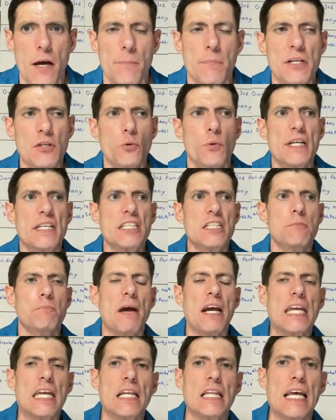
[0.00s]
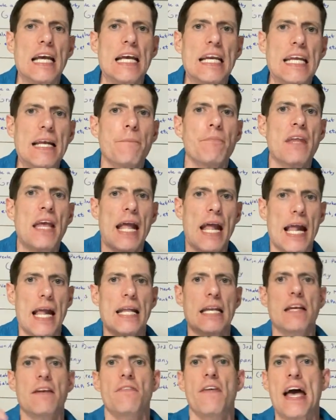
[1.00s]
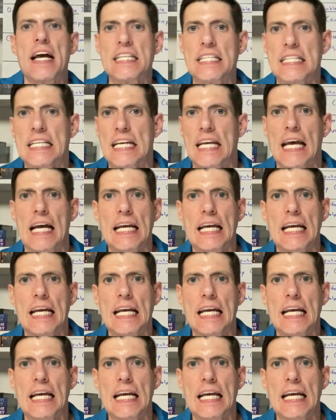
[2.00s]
between speculating and investing.